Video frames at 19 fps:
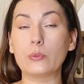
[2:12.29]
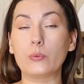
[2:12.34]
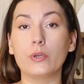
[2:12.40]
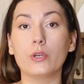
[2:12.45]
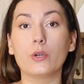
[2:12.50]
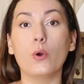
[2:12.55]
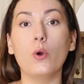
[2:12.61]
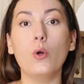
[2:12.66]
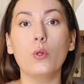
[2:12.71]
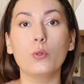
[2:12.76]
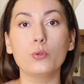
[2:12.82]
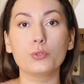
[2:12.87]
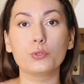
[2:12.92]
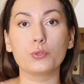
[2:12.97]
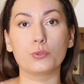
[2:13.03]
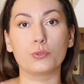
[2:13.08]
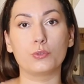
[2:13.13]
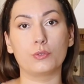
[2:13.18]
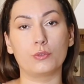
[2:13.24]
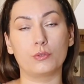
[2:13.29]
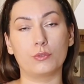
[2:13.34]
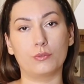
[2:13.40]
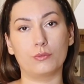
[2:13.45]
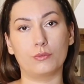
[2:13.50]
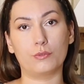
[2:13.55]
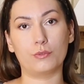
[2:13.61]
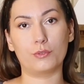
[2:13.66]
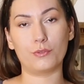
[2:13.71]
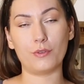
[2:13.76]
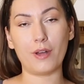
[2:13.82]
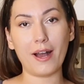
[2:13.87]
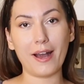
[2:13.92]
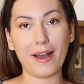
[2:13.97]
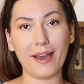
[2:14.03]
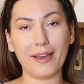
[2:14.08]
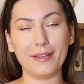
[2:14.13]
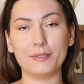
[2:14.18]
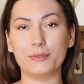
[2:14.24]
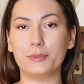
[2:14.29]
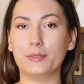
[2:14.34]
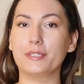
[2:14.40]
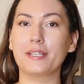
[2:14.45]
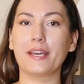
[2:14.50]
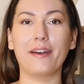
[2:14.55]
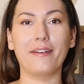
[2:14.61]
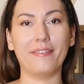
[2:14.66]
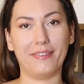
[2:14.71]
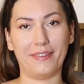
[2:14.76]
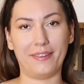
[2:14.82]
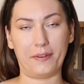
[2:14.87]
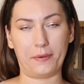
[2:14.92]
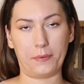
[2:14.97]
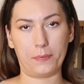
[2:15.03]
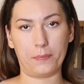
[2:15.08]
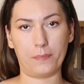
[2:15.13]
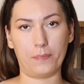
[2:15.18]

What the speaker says: We all should try to eat healthier.